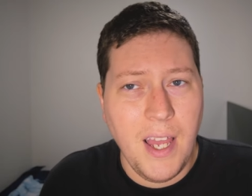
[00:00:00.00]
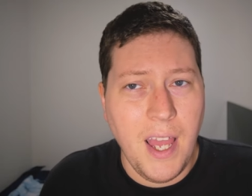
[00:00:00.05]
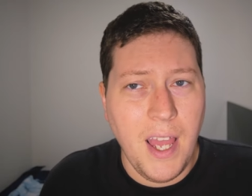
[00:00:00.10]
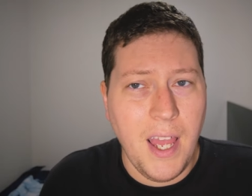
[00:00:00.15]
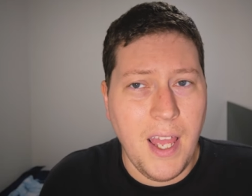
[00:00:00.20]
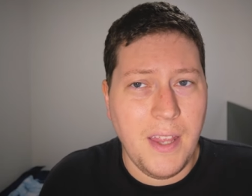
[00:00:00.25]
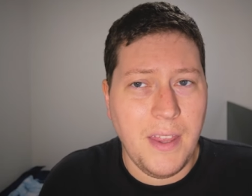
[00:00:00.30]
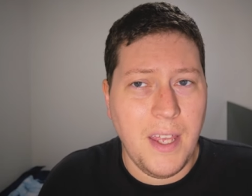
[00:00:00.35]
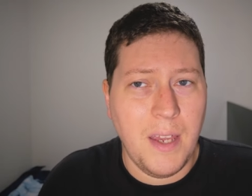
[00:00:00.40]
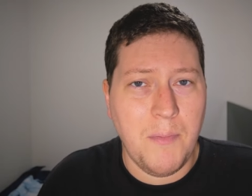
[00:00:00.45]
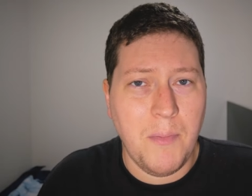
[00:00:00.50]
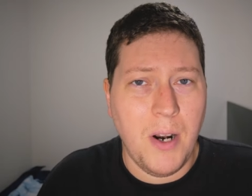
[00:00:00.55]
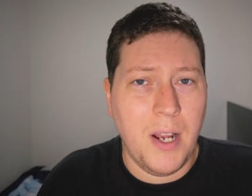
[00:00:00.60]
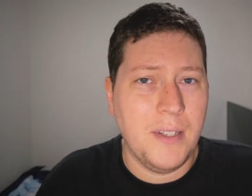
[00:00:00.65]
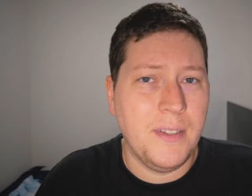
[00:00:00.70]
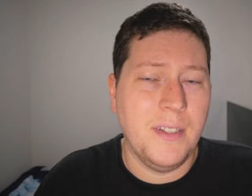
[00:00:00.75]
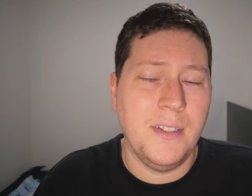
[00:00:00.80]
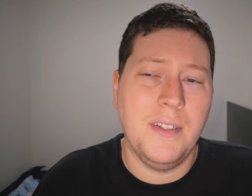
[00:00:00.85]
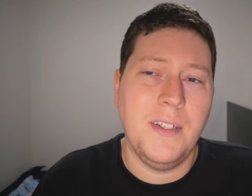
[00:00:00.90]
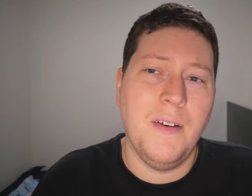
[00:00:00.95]
and they
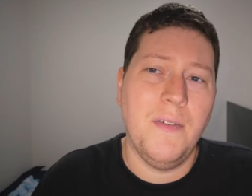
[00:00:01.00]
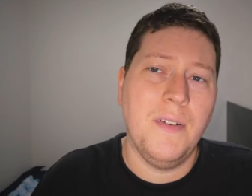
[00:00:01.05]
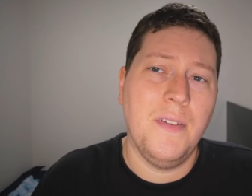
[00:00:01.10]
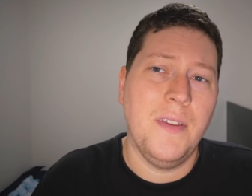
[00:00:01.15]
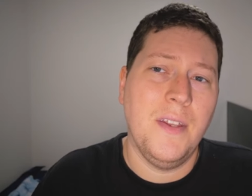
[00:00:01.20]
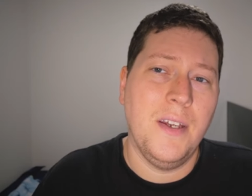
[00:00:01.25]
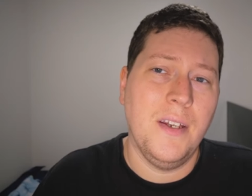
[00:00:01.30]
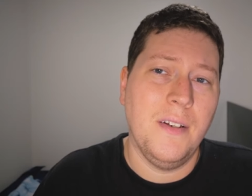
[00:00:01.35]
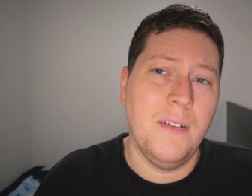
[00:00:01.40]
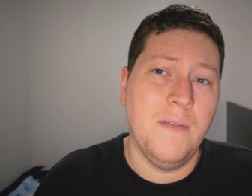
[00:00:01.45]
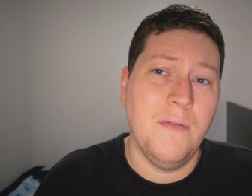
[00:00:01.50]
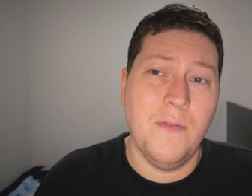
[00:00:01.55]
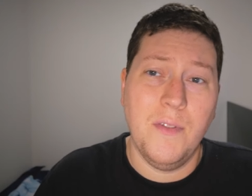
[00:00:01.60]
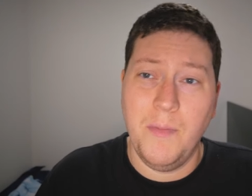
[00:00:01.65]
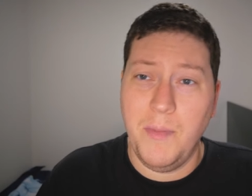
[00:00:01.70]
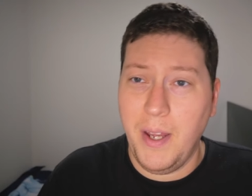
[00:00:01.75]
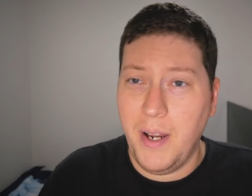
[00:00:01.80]
processed everything from